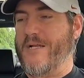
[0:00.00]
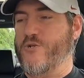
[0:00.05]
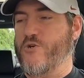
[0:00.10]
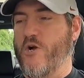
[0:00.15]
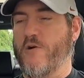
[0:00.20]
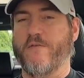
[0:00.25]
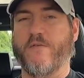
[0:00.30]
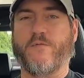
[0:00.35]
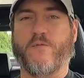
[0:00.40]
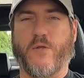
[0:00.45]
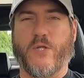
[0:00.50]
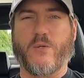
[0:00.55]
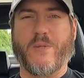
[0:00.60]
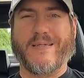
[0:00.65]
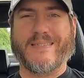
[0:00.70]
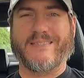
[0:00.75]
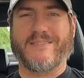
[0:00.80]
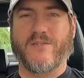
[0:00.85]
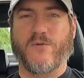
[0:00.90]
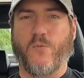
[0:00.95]
drove it for the
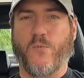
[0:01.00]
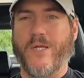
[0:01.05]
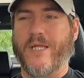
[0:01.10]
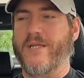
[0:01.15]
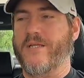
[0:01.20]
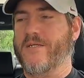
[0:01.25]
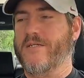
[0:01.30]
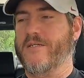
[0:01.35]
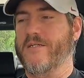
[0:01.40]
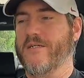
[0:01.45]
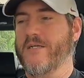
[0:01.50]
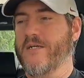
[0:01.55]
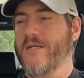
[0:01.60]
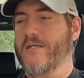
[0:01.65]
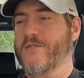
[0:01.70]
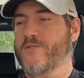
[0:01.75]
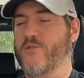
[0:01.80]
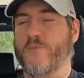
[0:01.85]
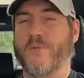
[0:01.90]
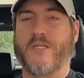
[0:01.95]
rest of the week.
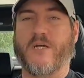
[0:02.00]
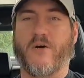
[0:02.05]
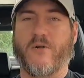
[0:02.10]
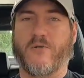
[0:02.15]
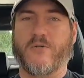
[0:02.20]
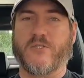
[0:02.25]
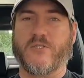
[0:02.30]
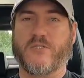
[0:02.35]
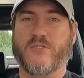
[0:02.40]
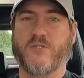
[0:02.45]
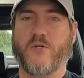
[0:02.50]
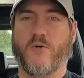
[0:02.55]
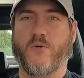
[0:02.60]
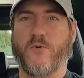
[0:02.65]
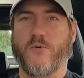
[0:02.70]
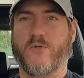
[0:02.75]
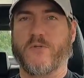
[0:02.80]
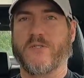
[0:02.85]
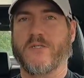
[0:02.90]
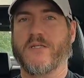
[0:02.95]
Took my daughter to
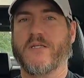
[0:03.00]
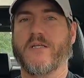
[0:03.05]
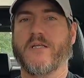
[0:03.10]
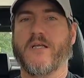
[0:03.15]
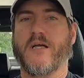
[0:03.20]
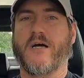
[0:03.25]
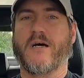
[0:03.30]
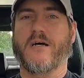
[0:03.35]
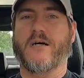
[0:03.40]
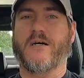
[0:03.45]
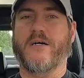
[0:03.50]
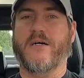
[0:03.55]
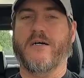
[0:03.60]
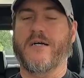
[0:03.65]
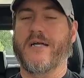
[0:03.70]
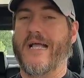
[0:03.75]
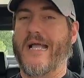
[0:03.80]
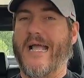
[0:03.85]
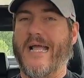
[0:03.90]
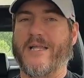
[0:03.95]
school,
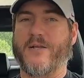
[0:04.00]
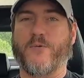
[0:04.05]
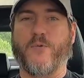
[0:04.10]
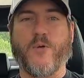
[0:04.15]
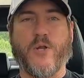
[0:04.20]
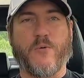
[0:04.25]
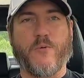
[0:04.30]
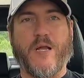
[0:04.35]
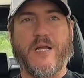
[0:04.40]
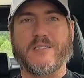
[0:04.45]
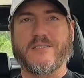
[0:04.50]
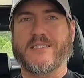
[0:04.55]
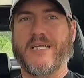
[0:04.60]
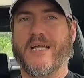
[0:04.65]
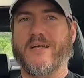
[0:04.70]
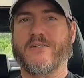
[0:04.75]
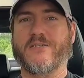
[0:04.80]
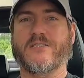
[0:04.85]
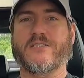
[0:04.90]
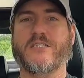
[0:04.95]
had to run around
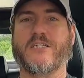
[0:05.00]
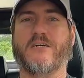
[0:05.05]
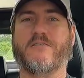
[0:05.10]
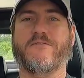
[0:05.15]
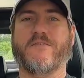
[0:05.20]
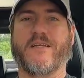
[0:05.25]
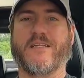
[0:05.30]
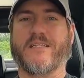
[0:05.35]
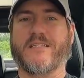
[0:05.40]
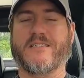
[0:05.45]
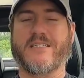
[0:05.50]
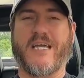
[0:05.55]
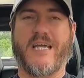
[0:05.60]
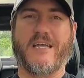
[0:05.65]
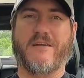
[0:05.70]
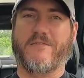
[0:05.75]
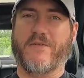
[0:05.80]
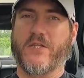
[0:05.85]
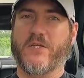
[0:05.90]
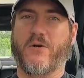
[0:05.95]
town and stuff, get the
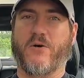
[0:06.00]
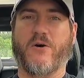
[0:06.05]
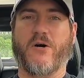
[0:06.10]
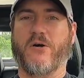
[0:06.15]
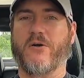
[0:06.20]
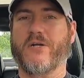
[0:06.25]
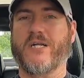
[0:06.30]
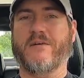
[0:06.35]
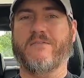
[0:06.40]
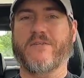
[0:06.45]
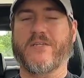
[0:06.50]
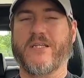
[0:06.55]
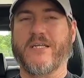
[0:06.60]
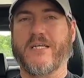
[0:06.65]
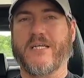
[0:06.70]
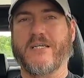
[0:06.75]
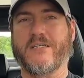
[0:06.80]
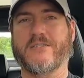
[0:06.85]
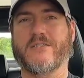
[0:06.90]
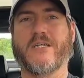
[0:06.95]
tag for the car and
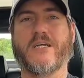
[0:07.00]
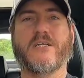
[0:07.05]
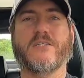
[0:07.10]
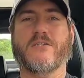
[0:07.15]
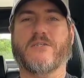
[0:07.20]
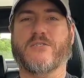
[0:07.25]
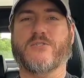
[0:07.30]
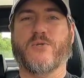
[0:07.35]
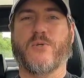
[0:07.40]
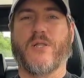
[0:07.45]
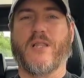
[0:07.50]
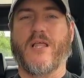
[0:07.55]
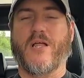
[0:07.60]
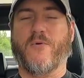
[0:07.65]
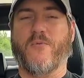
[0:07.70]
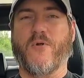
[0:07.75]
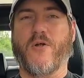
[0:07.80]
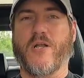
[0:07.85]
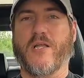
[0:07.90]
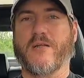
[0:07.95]
everything else. So I was doing a
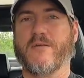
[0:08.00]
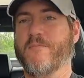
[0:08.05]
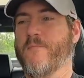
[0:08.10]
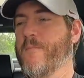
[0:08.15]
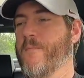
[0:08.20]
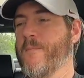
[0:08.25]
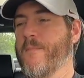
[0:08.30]
lot of running